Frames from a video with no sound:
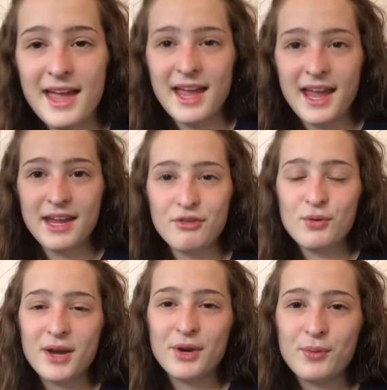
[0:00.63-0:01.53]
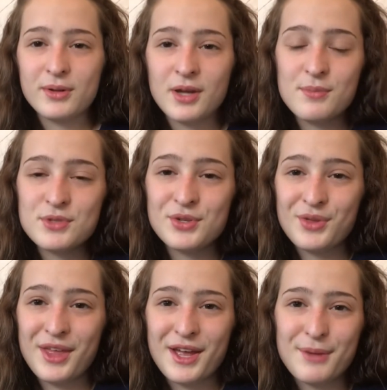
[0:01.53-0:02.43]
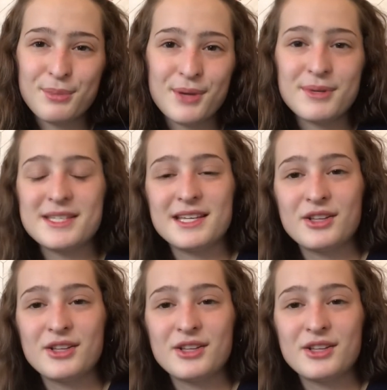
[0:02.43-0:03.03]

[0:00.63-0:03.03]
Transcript: Hey everyone, welcome to the Pre-PT